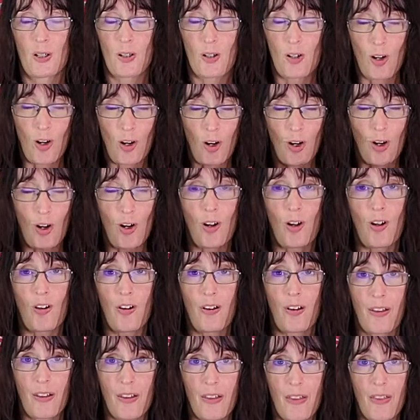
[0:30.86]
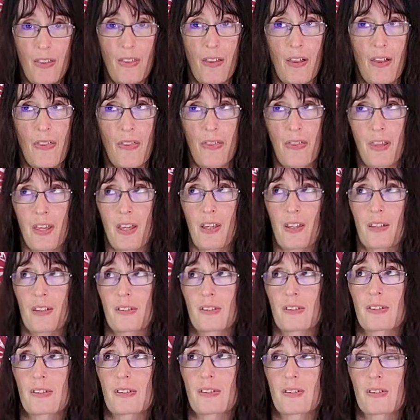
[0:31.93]
all the
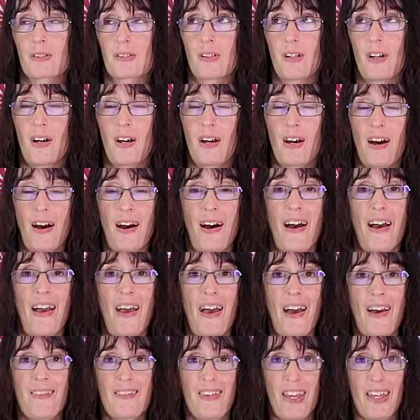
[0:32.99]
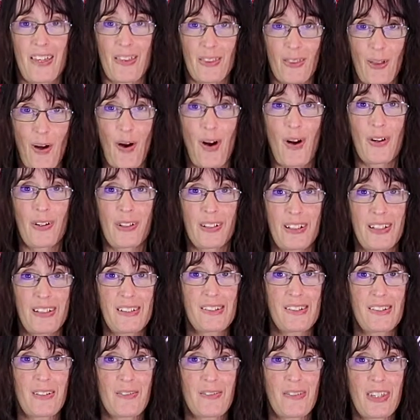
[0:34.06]
things. I have a long list
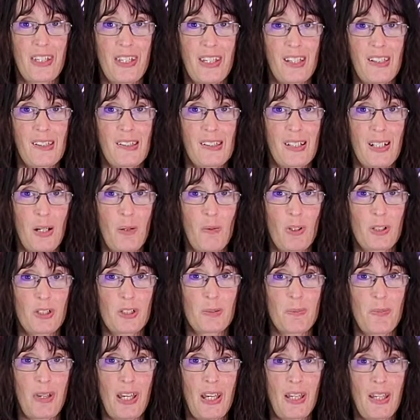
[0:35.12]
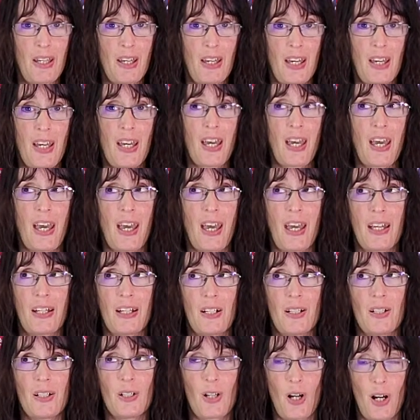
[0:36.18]
of things that I want to make
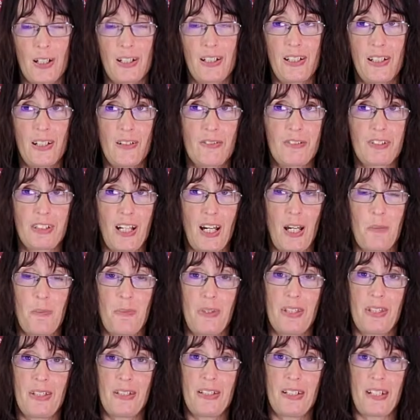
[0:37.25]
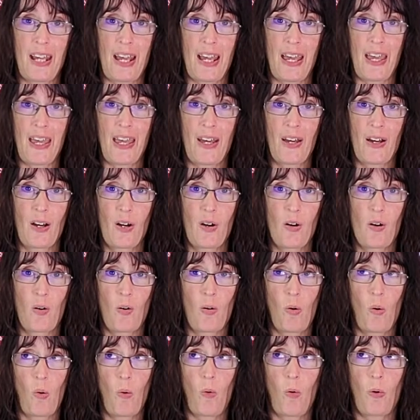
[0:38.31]
and not enough time in the day
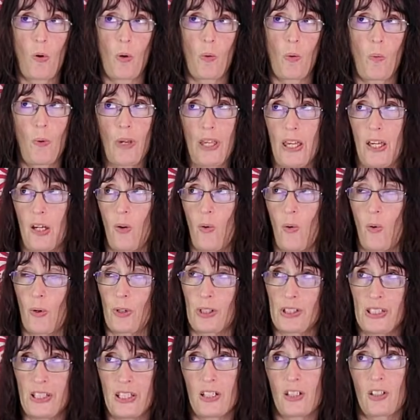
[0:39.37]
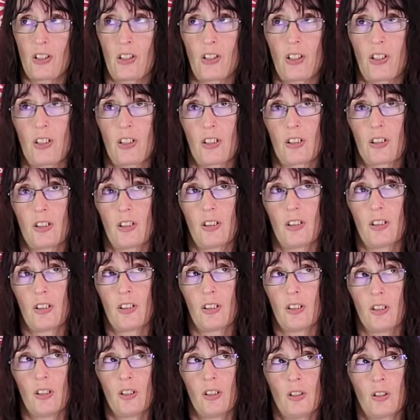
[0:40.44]
or week or year
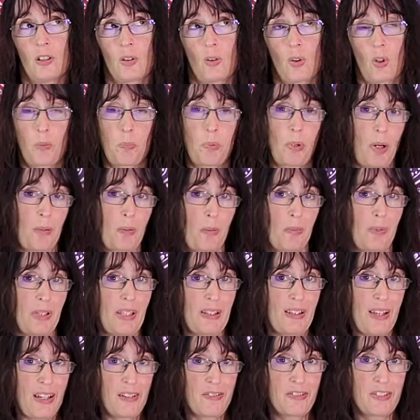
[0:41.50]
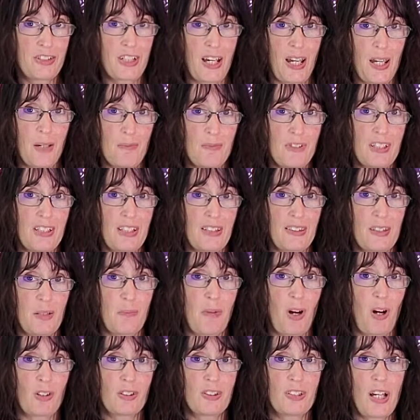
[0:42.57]
or probably lifetime to get them
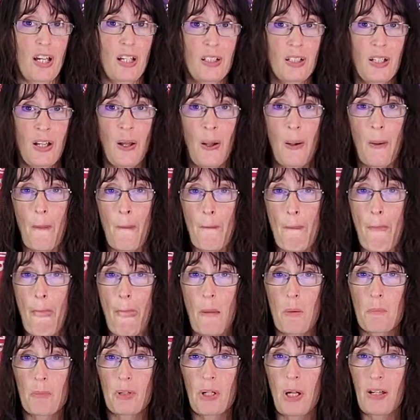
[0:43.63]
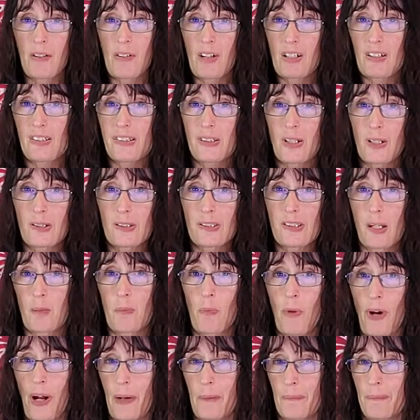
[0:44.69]
all done, but I gotta start somewhere.